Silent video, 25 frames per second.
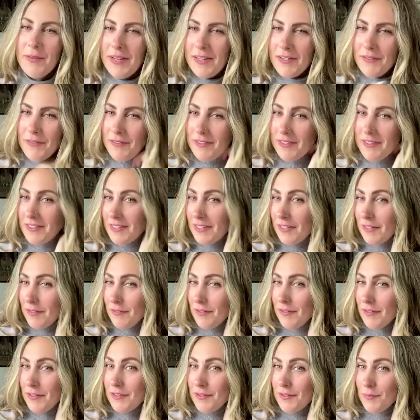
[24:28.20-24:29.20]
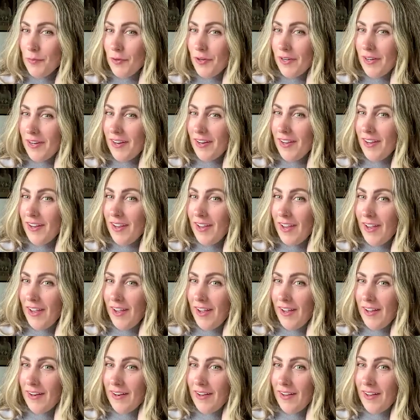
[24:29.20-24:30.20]
ready for this interview this morning,
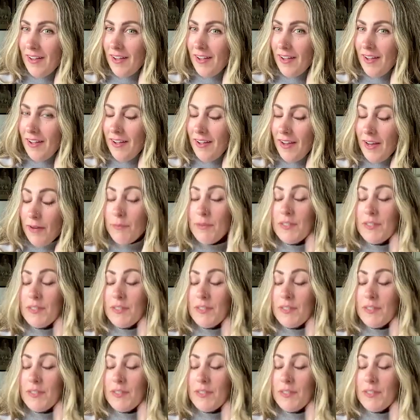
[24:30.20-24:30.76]
I